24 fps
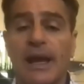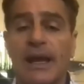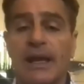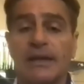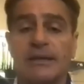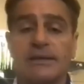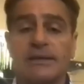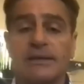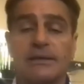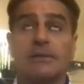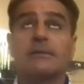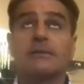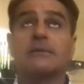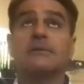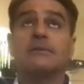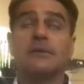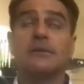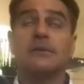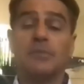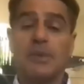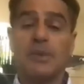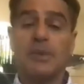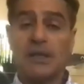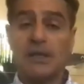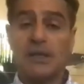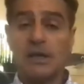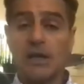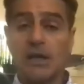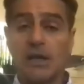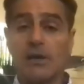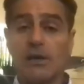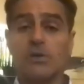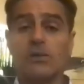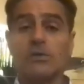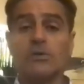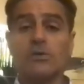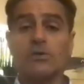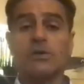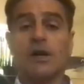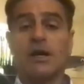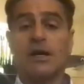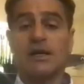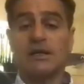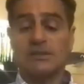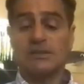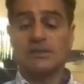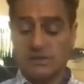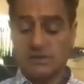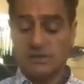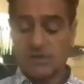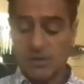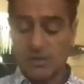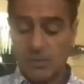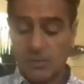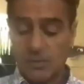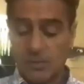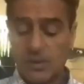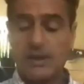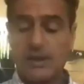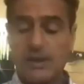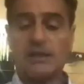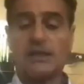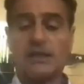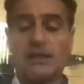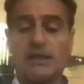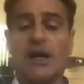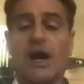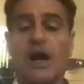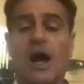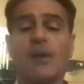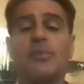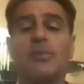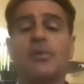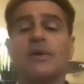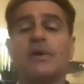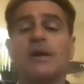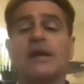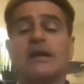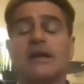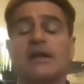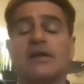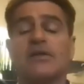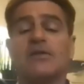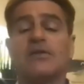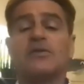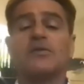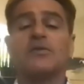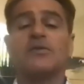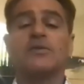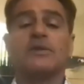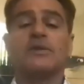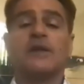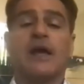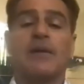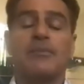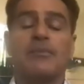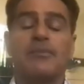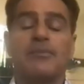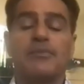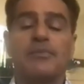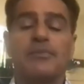and the big kahuna is completely operating through them.